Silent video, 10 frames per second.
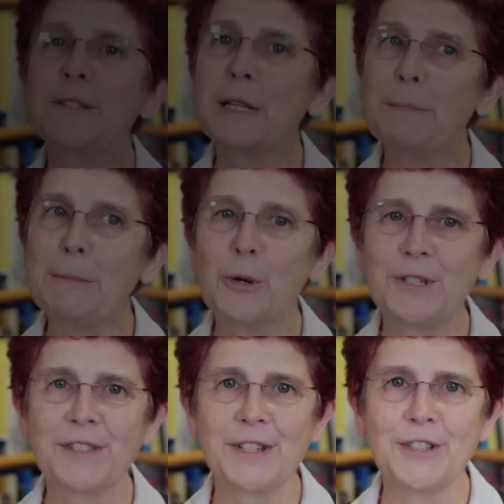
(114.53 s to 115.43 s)
is a little bit more
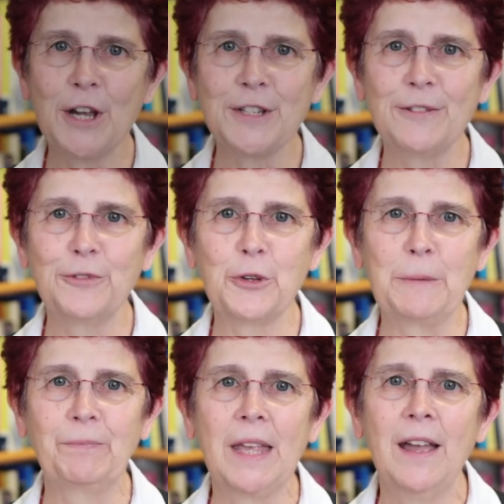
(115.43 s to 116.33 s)
disconcerting for
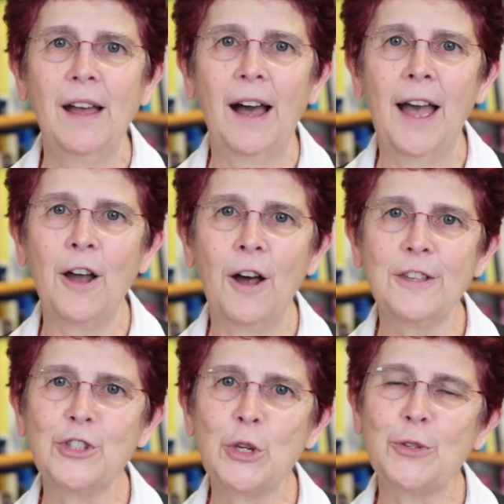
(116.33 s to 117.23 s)
them. I
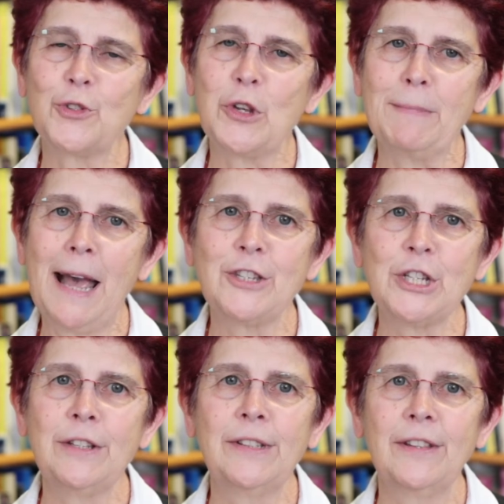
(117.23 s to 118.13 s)
asked students to
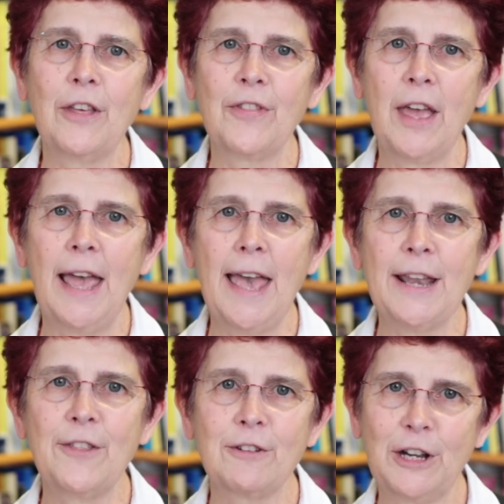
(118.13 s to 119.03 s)
imagine that they're
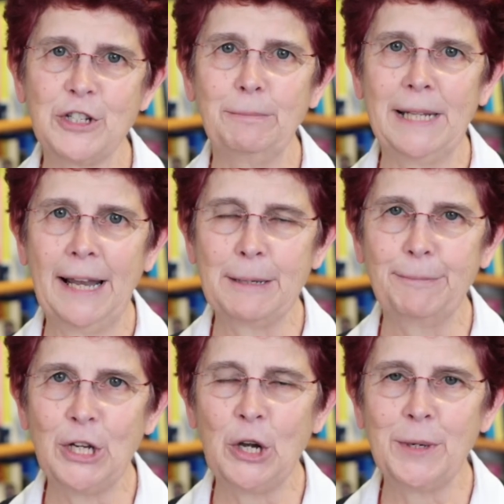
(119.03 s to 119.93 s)
head of the Russian Planning
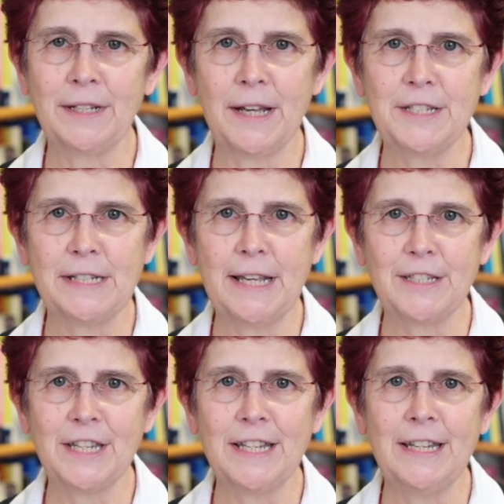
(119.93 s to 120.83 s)
Bureau in
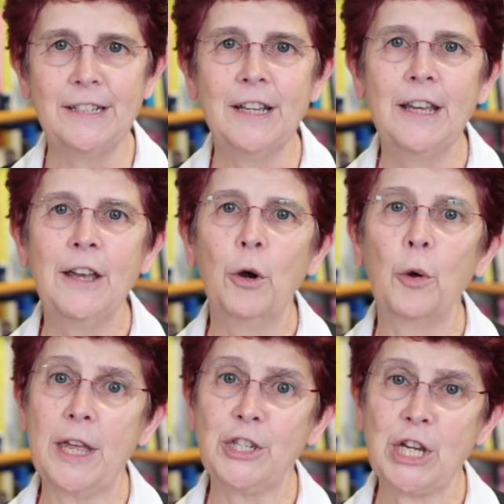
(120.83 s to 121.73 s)
1918,
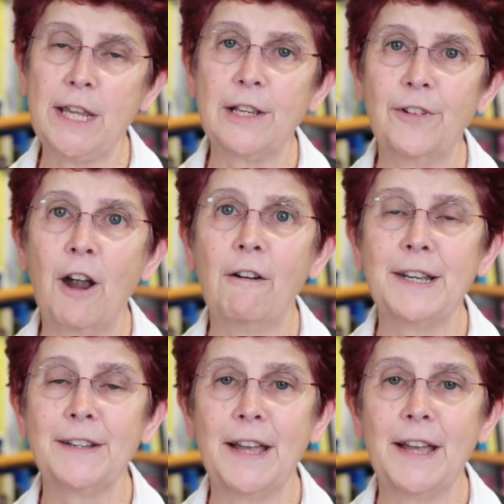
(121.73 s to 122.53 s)
or they're Che Guevara in